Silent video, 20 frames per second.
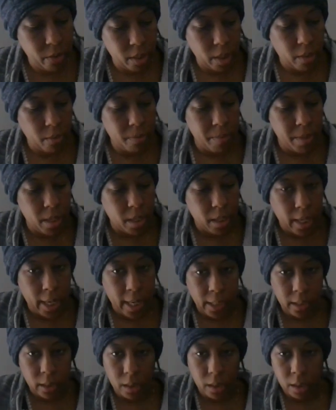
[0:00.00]
so that would be a
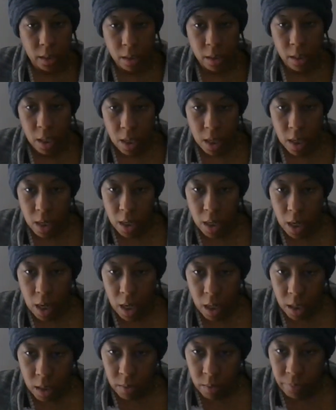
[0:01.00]
tax year
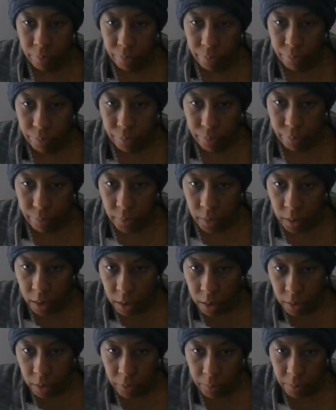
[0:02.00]
um, this
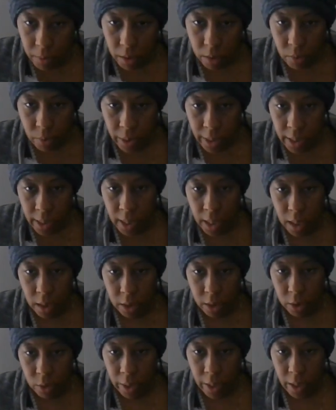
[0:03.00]
is from square dot,
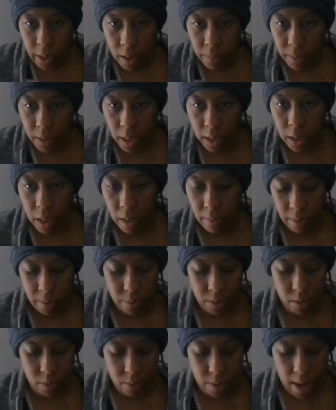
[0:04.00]
squareup.com. I
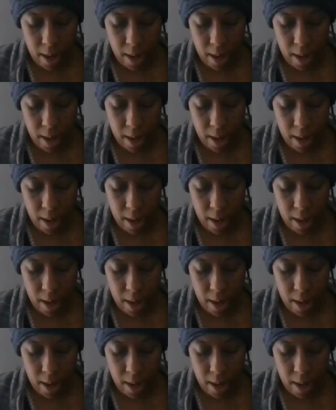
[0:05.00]
wonder what